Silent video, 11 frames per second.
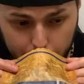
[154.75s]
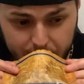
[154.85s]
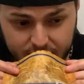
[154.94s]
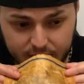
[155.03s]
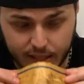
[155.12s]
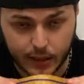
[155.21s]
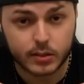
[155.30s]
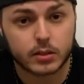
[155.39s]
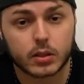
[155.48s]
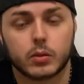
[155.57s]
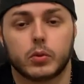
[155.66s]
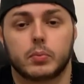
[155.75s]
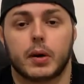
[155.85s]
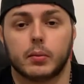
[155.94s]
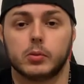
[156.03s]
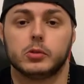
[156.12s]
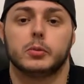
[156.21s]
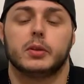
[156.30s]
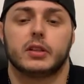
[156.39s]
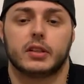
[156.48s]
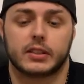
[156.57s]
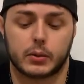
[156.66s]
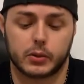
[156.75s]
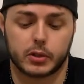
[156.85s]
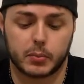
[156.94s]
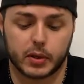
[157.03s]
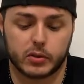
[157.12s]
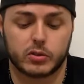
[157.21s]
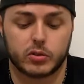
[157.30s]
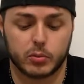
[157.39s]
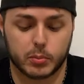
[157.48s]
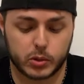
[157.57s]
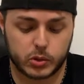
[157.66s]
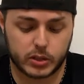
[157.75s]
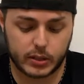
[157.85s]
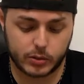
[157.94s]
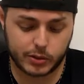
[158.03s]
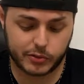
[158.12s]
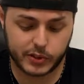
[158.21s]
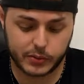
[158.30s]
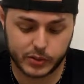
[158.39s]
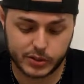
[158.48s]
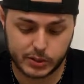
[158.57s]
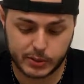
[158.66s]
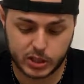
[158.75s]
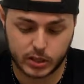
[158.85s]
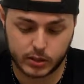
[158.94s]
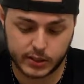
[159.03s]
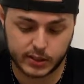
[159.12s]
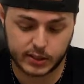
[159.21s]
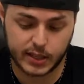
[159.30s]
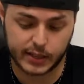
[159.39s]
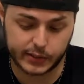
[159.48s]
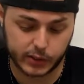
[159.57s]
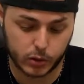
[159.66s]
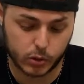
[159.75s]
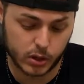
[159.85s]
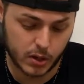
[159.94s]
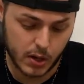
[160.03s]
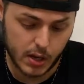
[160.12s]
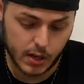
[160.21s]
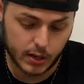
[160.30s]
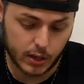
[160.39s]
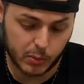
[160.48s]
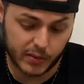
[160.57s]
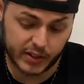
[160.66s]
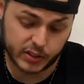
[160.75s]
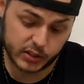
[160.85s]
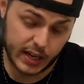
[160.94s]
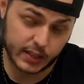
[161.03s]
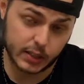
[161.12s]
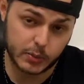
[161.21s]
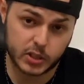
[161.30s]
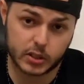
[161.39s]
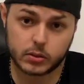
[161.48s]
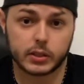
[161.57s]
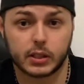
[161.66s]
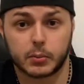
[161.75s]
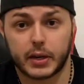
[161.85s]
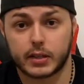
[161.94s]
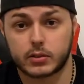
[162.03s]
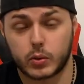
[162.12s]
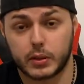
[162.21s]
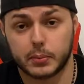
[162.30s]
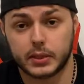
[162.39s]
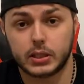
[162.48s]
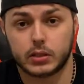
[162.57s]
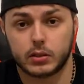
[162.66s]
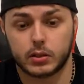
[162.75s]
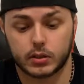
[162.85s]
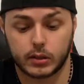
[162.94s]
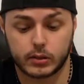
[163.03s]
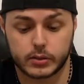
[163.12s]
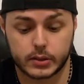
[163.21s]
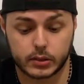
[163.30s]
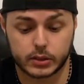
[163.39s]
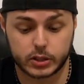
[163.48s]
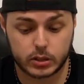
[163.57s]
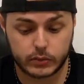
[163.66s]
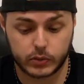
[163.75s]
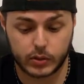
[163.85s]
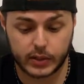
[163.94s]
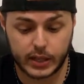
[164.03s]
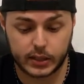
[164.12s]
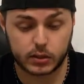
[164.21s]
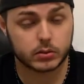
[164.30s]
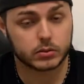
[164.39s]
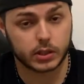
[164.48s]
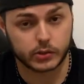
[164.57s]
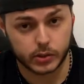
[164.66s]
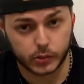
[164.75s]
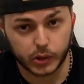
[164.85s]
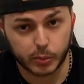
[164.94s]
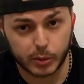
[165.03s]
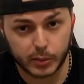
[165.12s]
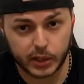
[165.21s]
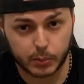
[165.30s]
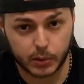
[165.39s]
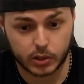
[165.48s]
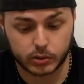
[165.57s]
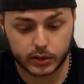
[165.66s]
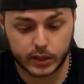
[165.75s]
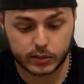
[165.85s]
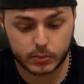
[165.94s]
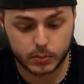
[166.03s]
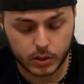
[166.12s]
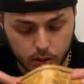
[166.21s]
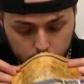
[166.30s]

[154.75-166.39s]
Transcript: Lemon zest would probably be the thing that I would compare this to the most. I know that the flavor is limoncello, like the Italian liqueur. I've actually had limoncello in the past quite a bit, and it is delicious. If you haven't had it, definitely recommend buying a bottle and getting some,